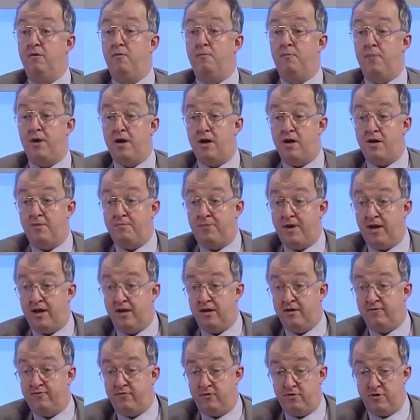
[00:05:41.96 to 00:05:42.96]
part
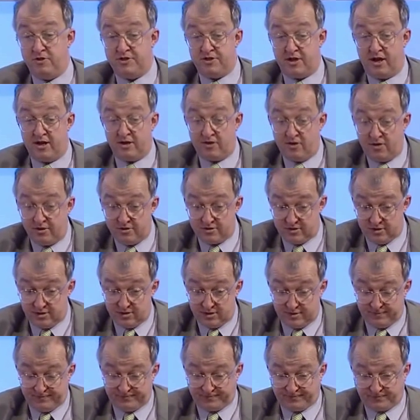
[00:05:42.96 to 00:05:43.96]
paid for a
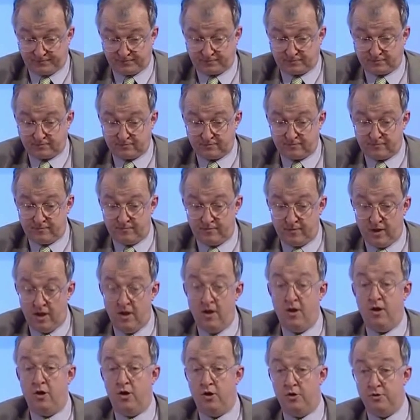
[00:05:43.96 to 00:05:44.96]
psychologist
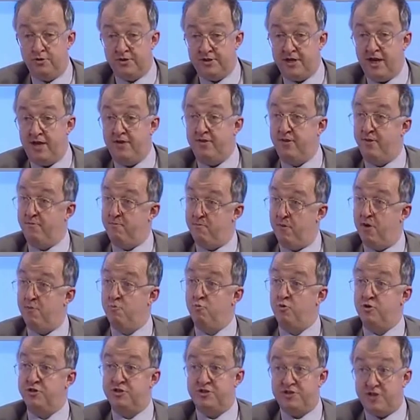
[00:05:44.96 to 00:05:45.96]
who said that Mom
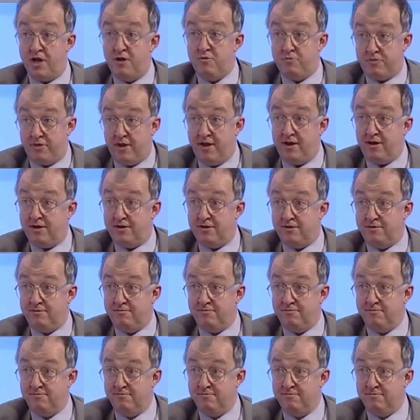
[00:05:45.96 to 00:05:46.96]
was so thick
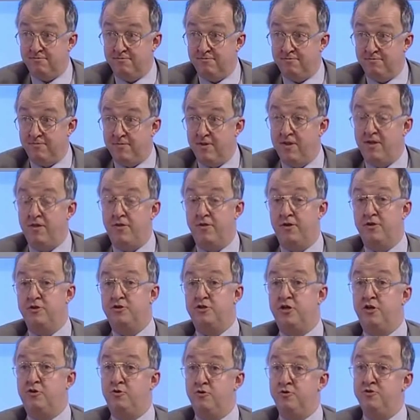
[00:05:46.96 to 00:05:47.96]
that
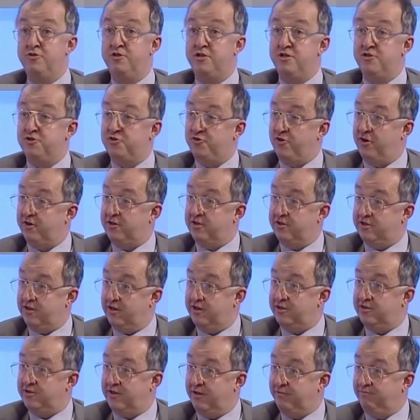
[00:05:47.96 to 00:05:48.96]
she couldn't instruct a
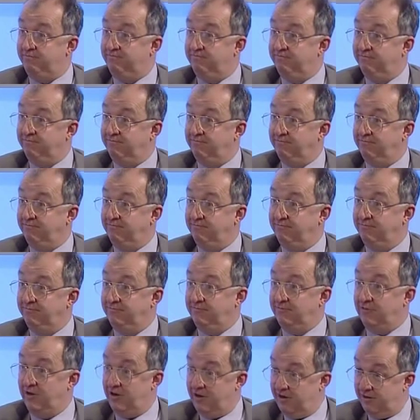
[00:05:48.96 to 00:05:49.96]
solicitor.
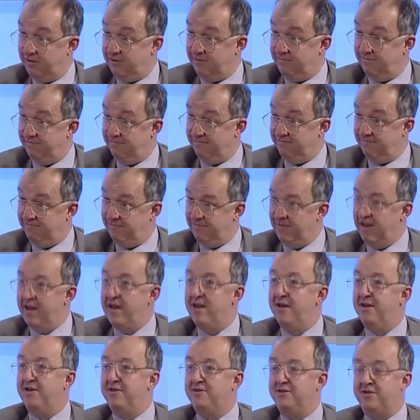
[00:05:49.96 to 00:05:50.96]
All right?
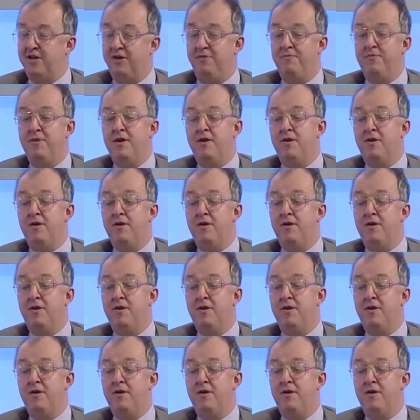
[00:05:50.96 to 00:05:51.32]
So,